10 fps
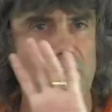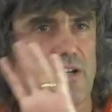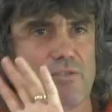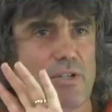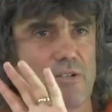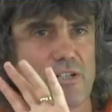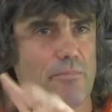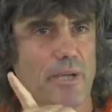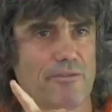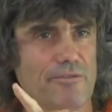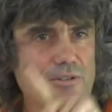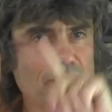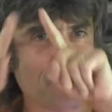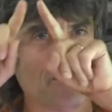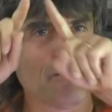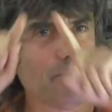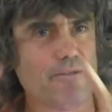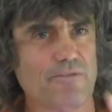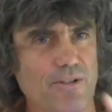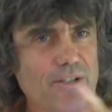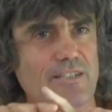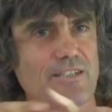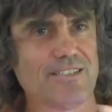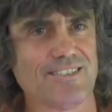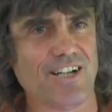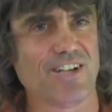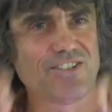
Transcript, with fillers: any of you are into Pink Floyd. You know, Pink mm. Floyd, Dark